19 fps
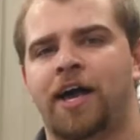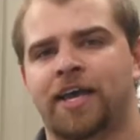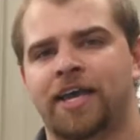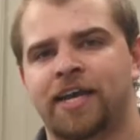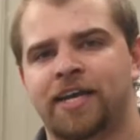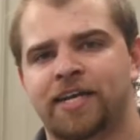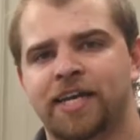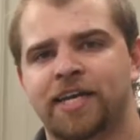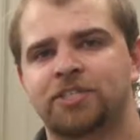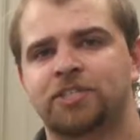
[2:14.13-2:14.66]

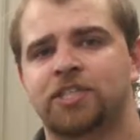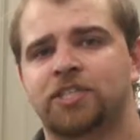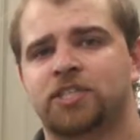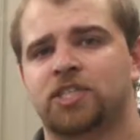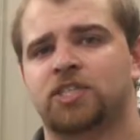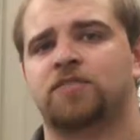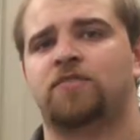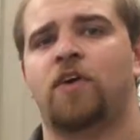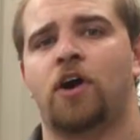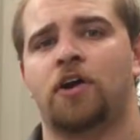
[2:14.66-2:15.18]
conditions
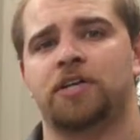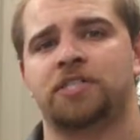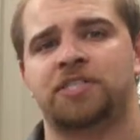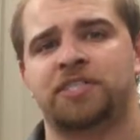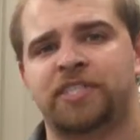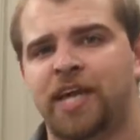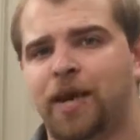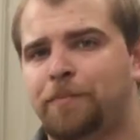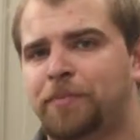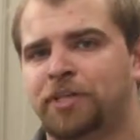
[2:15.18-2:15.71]
as far as
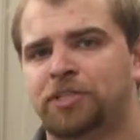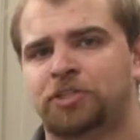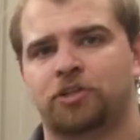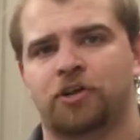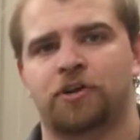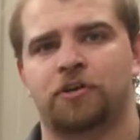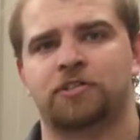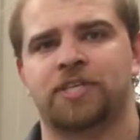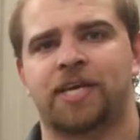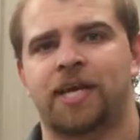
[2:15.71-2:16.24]

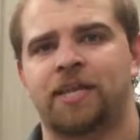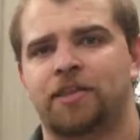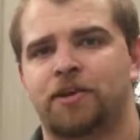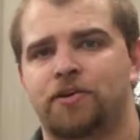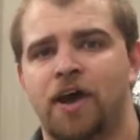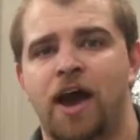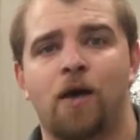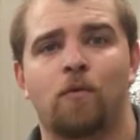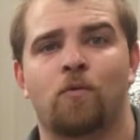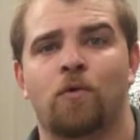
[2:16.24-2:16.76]
temperatures and they're
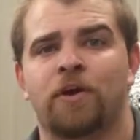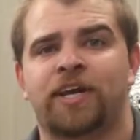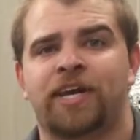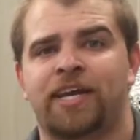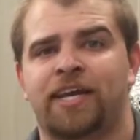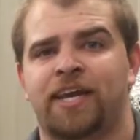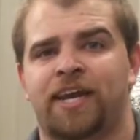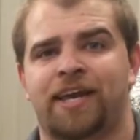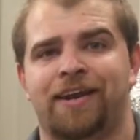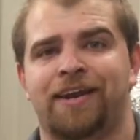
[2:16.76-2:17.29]
not
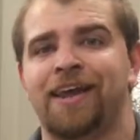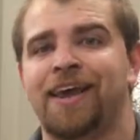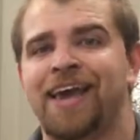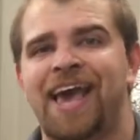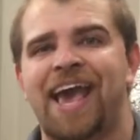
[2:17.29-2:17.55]
working in